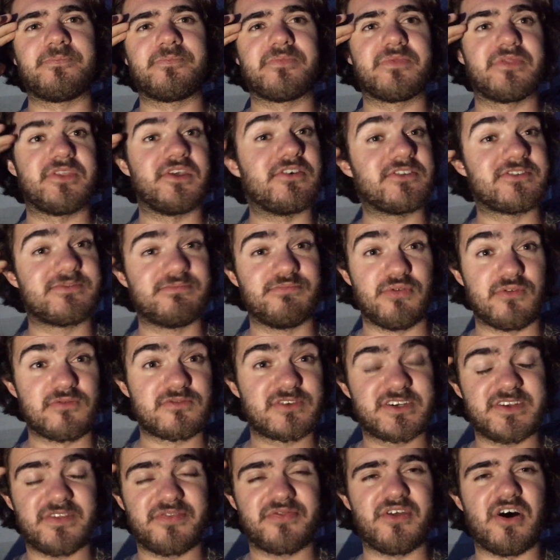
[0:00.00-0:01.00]
those
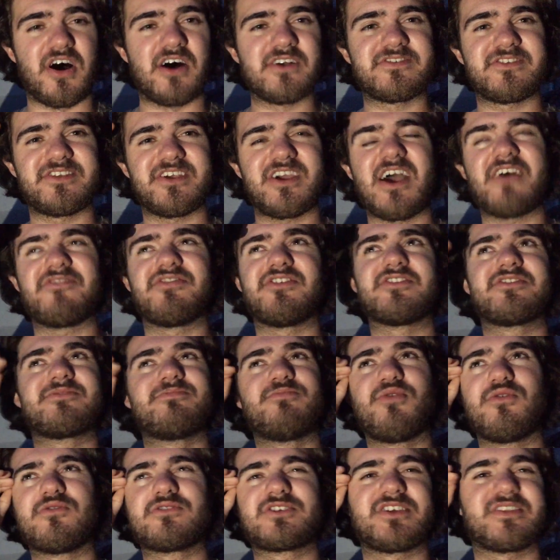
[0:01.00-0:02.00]
bullshit thoughts they have, those
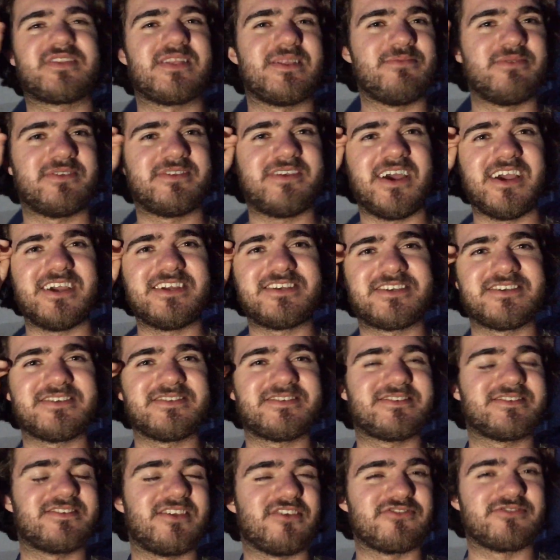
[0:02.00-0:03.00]
bullshit
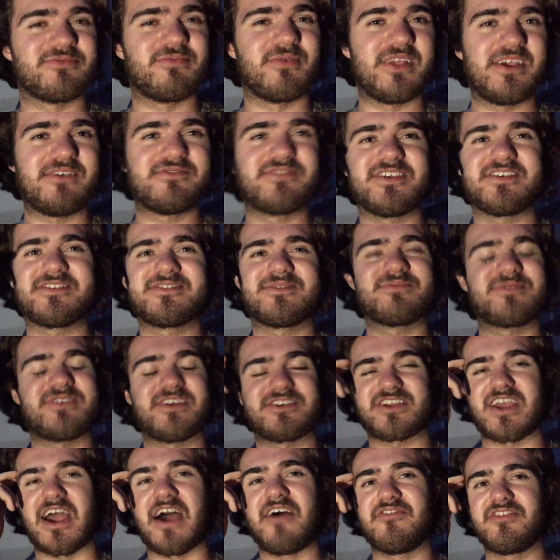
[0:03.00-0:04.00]
limitations, those belief systems
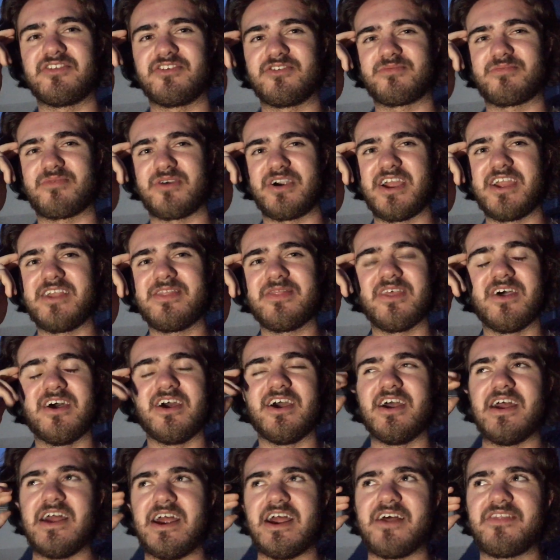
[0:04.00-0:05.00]
that you have in your brain
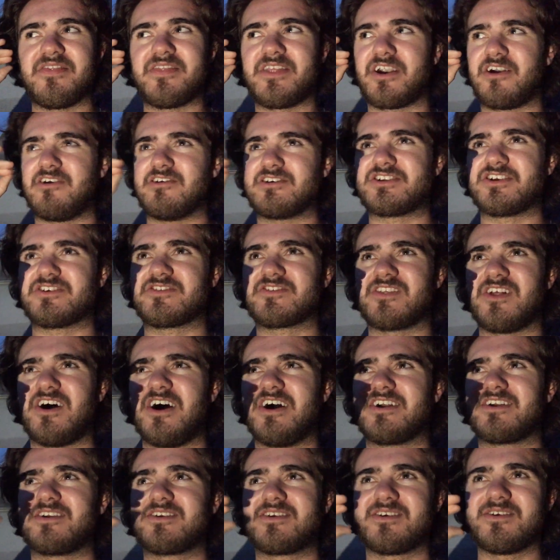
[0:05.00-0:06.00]
that are just
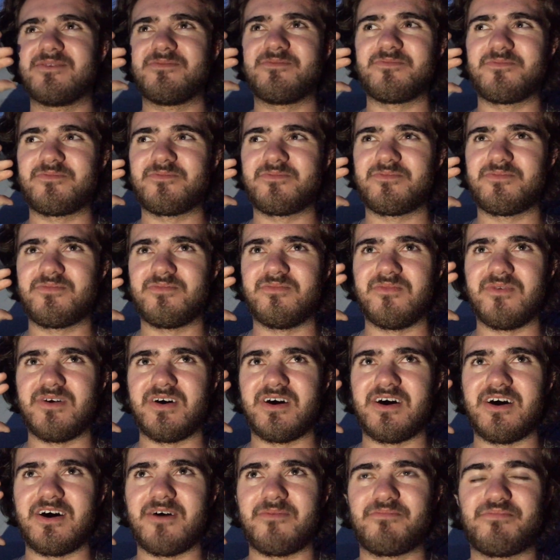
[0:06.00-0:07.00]
like
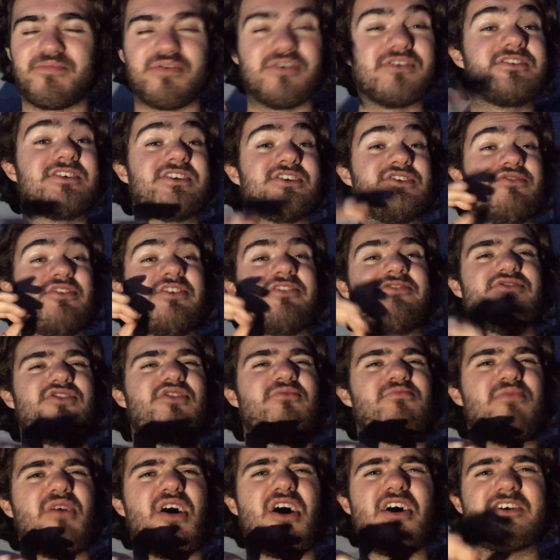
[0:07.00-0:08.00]
putting you into a
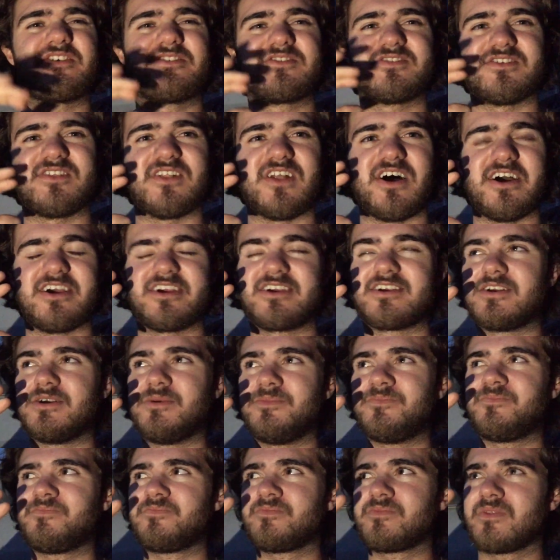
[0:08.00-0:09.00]
box and like
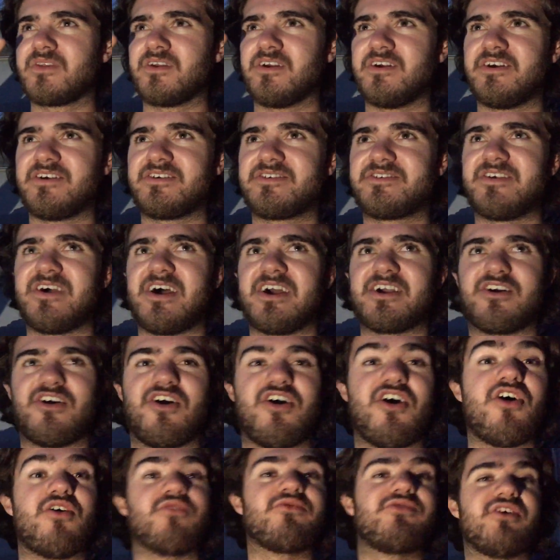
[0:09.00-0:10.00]
saying,
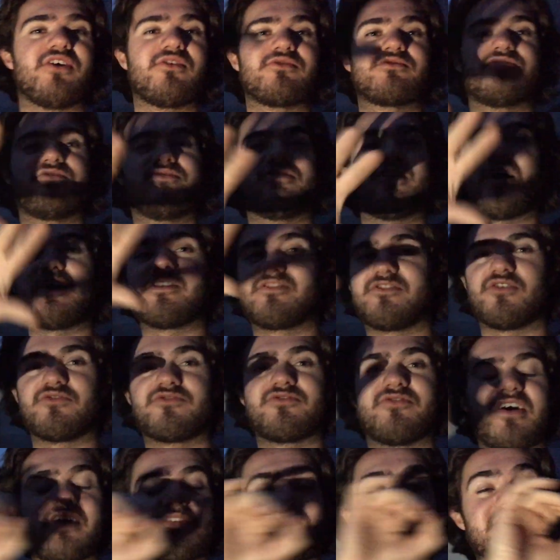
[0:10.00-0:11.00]
oh, don't do that,
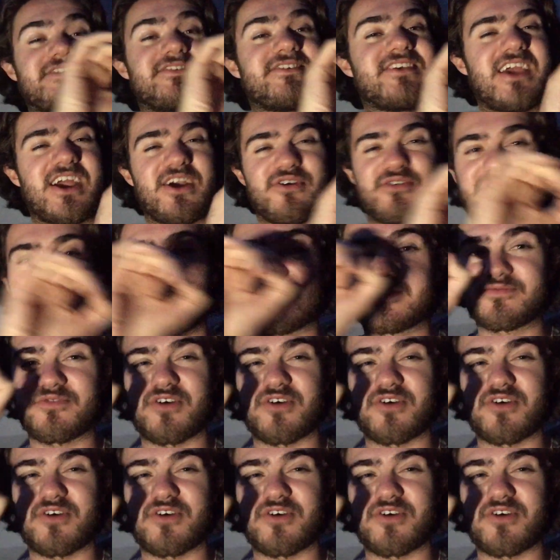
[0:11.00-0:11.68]
that's scary, that's